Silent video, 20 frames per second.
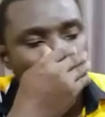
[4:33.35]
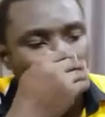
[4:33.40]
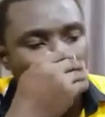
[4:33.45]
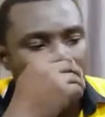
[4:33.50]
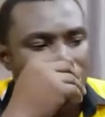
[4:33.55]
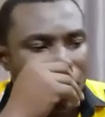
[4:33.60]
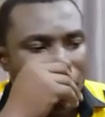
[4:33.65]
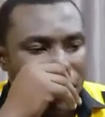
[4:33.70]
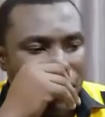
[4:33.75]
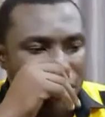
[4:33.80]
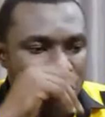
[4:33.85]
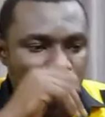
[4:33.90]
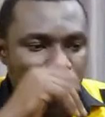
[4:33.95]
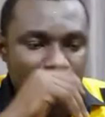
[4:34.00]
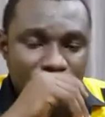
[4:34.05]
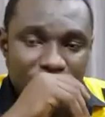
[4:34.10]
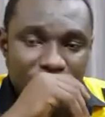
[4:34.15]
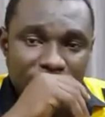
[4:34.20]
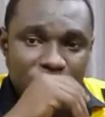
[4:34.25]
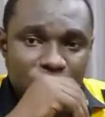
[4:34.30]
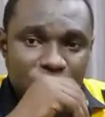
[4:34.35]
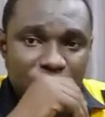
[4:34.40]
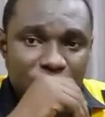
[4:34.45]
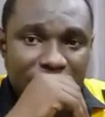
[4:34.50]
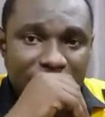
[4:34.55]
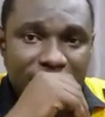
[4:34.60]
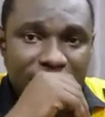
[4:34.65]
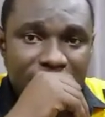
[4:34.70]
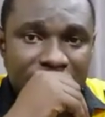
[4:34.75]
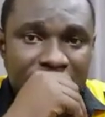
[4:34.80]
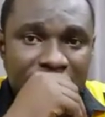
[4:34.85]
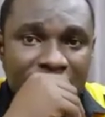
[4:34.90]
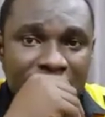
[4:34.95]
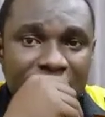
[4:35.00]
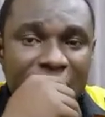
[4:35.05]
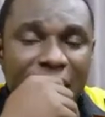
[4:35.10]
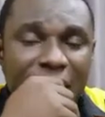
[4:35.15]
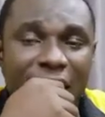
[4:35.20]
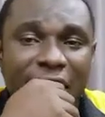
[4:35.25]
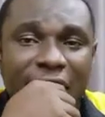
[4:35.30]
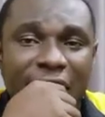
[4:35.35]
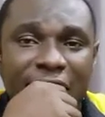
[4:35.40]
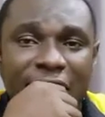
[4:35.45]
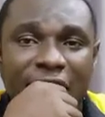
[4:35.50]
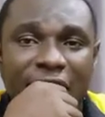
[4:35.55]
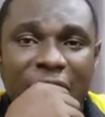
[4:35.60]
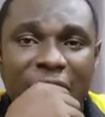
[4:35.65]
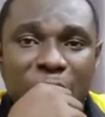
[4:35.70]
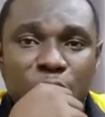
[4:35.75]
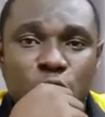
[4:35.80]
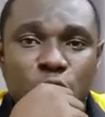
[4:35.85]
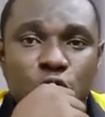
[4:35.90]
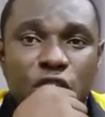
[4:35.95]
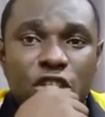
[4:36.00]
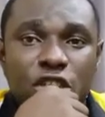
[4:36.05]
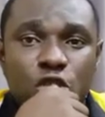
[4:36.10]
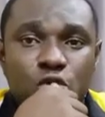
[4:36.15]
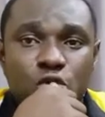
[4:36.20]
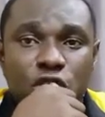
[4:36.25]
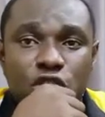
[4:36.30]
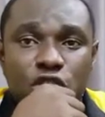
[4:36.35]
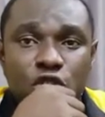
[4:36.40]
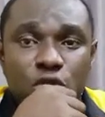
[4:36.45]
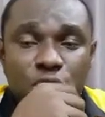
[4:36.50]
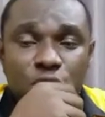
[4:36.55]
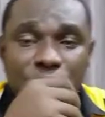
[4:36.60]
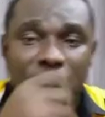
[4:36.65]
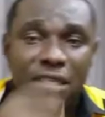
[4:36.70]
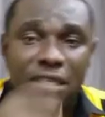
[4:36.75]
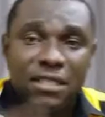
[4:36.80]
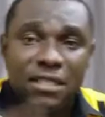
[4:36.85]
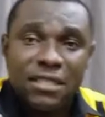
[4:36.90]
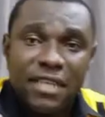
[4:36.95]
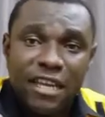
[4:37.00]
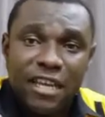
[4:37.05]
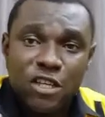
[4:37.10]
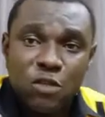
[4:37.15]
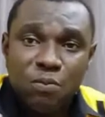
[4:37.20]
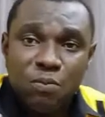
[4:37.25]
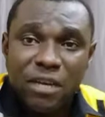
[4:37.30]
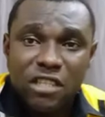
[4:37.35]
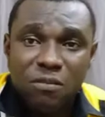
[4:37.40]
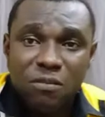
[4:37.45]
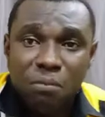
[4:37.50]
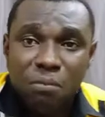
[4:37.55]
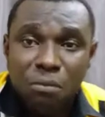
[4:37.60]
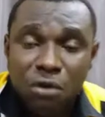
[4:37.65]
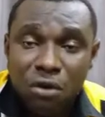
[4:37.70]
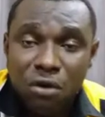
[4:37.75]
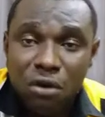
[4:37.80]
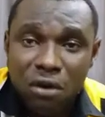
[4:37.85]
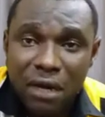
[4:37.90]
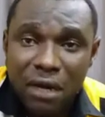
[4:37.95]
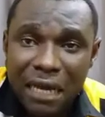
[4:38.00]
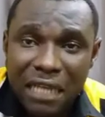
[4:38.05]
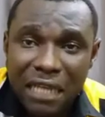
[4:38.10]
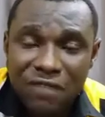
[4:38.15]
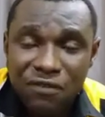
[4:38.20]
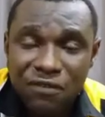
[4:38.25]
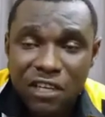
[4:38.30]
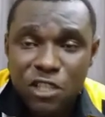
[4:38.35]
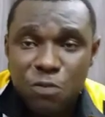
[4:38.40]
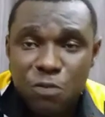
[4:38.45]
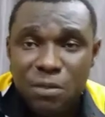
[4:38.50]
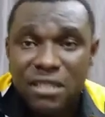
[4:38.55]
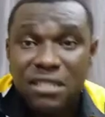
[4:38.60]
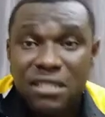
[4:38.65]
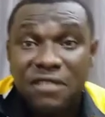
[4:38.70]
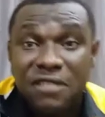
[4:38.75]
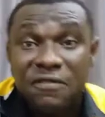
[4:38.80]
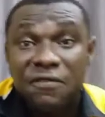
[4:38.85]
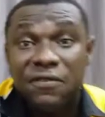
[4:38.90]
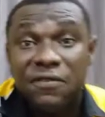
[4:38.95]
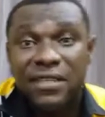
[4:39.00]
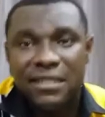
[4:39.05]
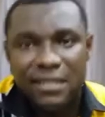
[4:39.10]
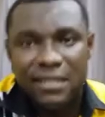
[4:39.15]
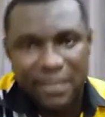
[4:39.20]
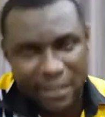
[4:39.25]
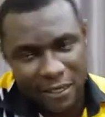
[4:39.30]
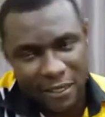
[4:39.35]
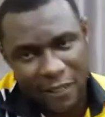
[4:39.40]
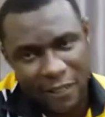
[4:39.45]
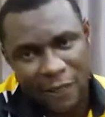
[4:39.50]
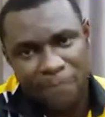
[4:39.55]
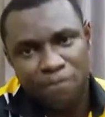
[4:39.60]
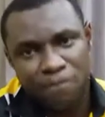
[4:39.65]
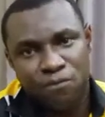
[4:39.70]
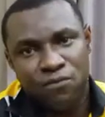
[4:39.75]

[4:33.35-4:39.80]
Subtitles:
Another thing we should expect in 2022 is expect more advancement in fintech.